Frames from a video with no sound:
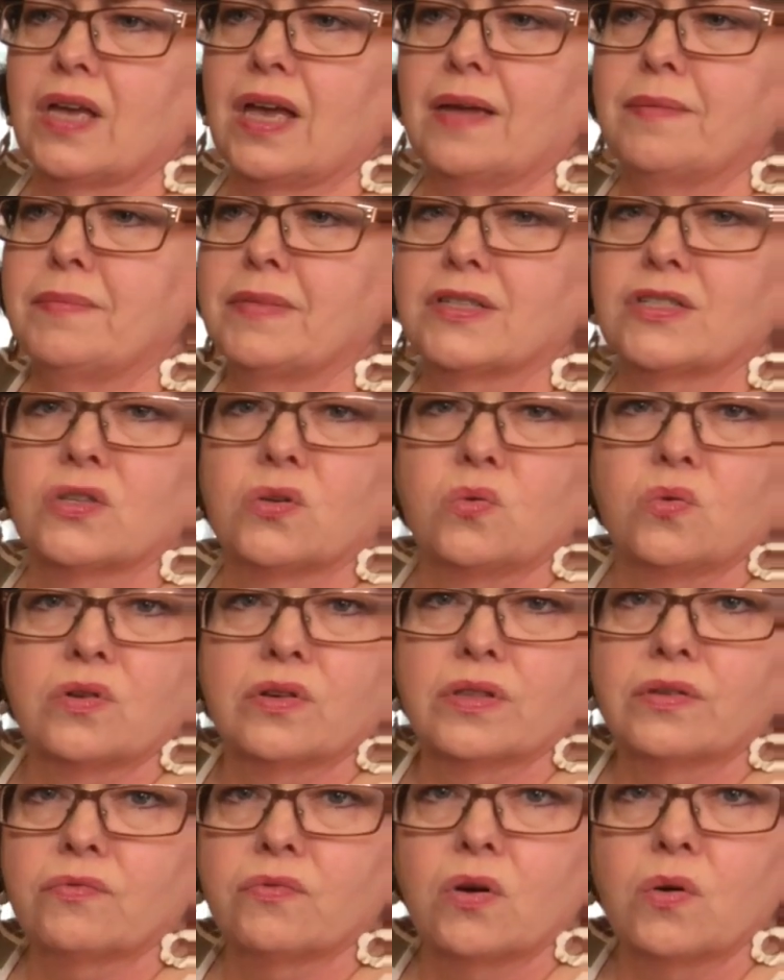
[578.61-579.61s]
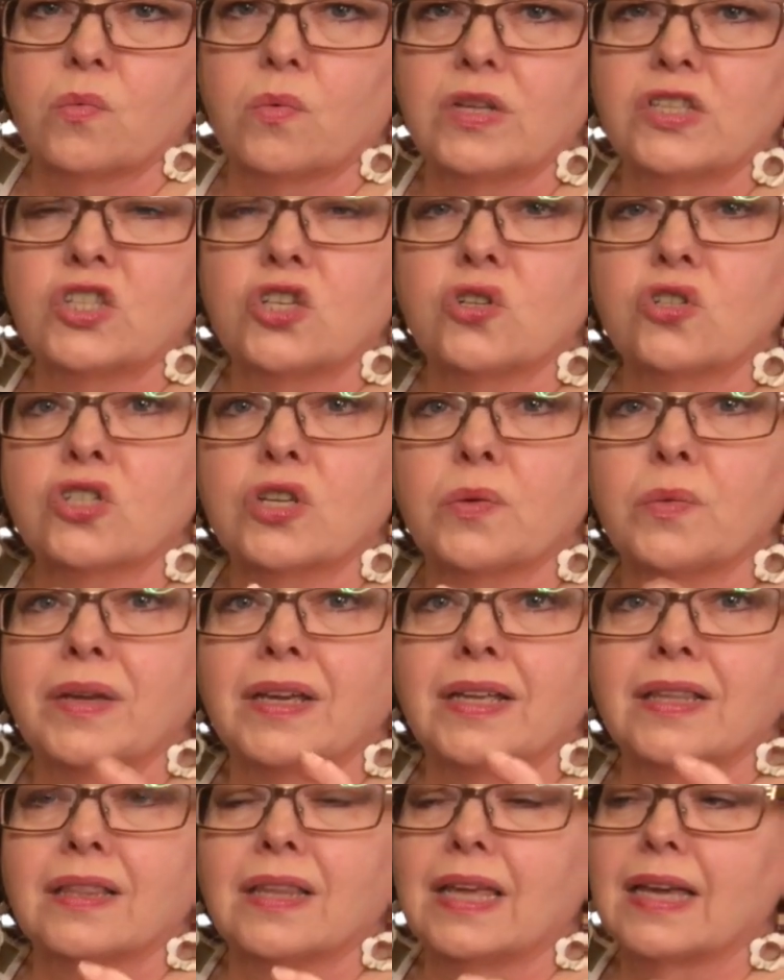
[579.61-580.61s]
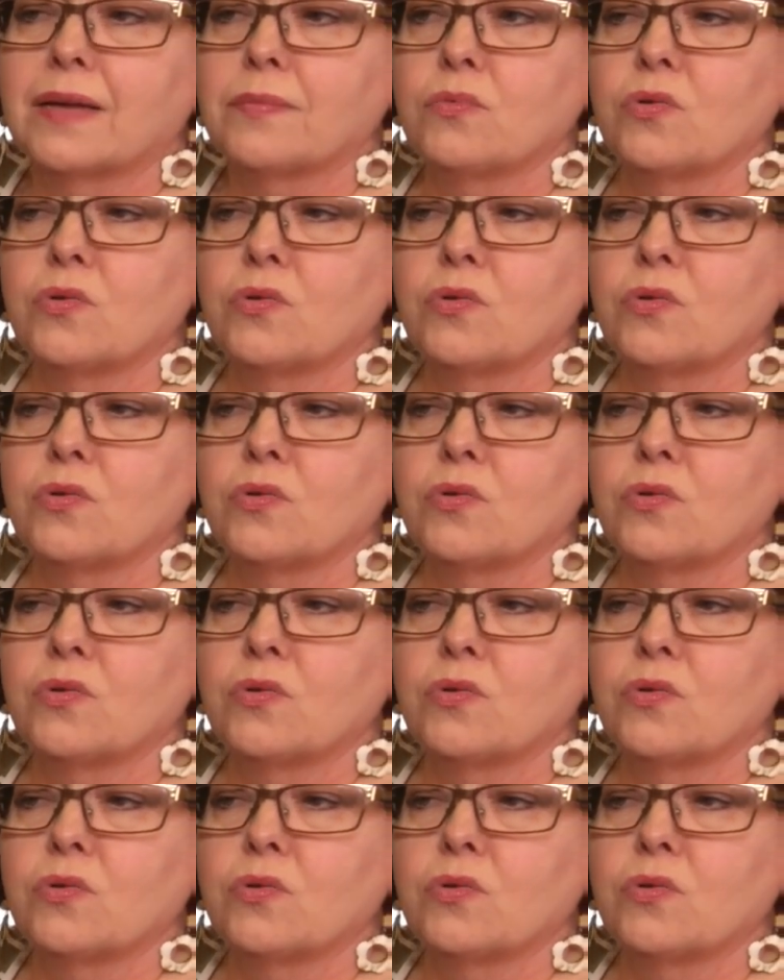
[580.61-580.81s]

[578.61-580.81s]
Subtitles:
I must have ordered the wrong ones. Usually we get like